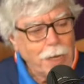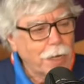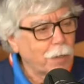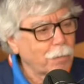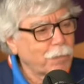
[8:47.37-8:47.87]

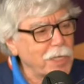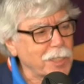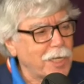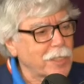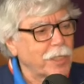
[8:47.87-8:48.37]
you know,
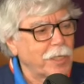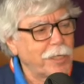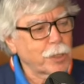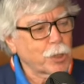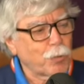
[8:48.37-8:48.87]
this has the
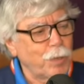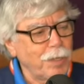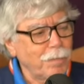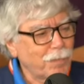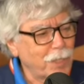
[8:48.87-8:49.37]
history.